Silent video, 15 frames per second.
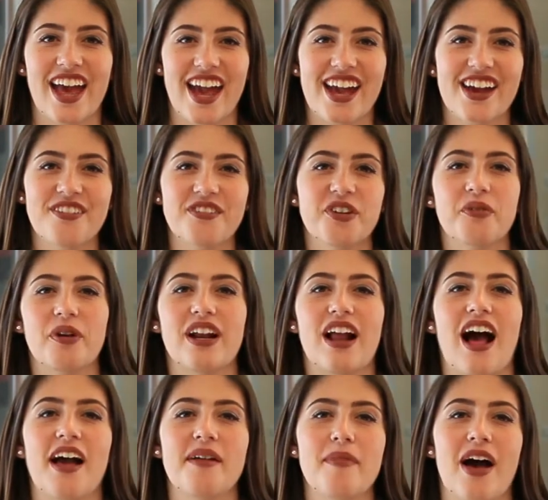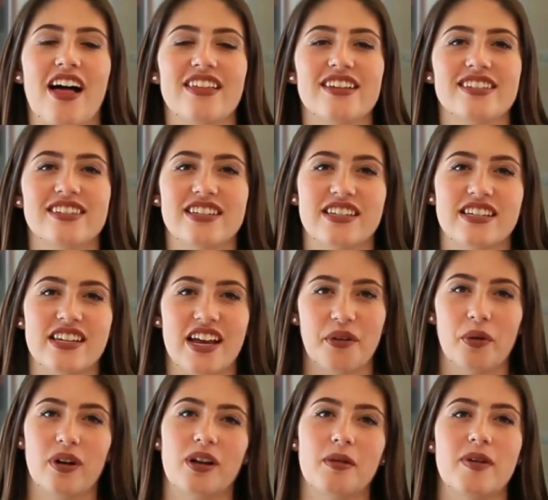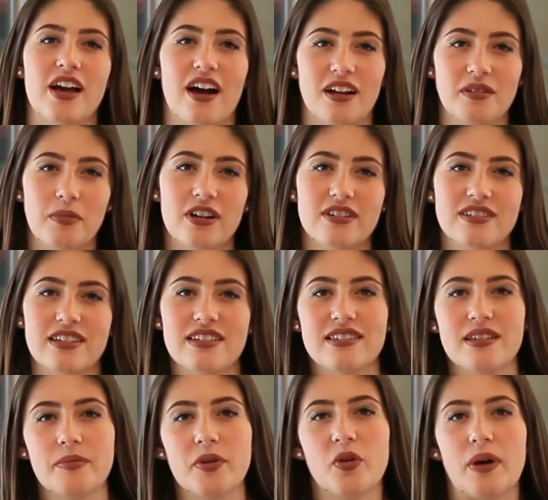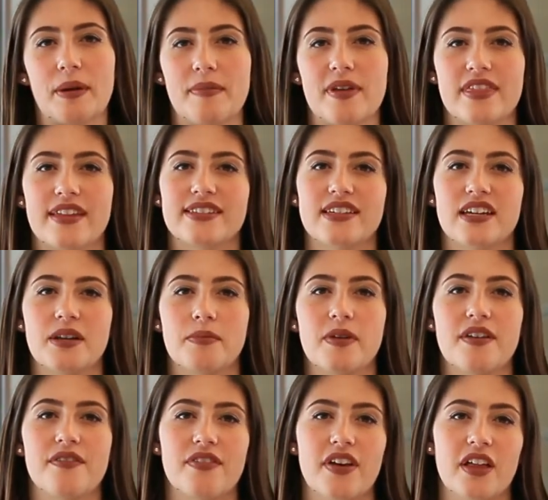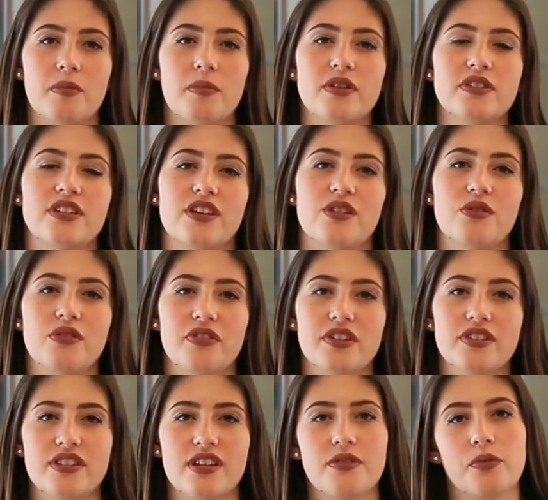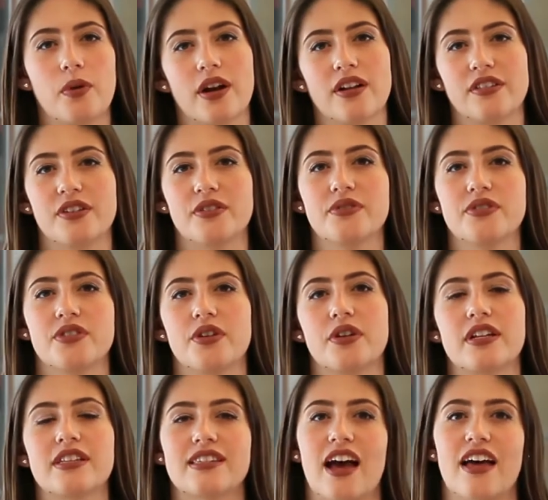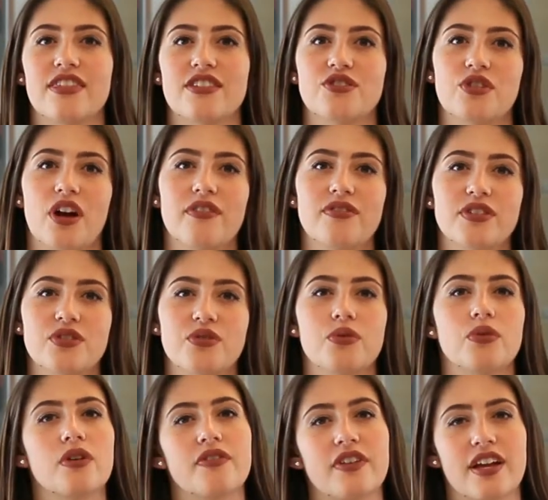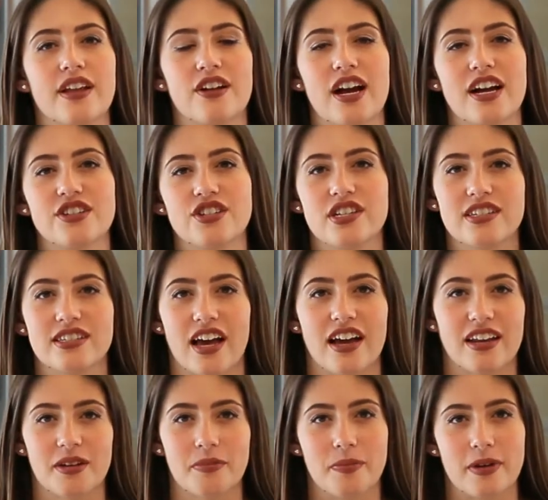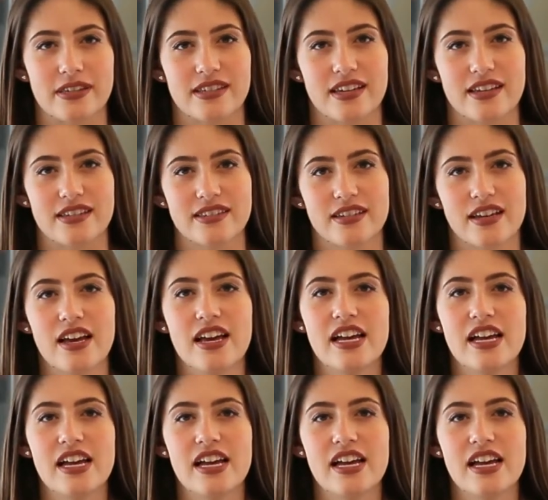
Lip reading: Hey everyone, I'm Alex and today we're going to be unboxing some equipment that's going to be available to University of Waterloo students at the Stratford School of Interaction Design and Business.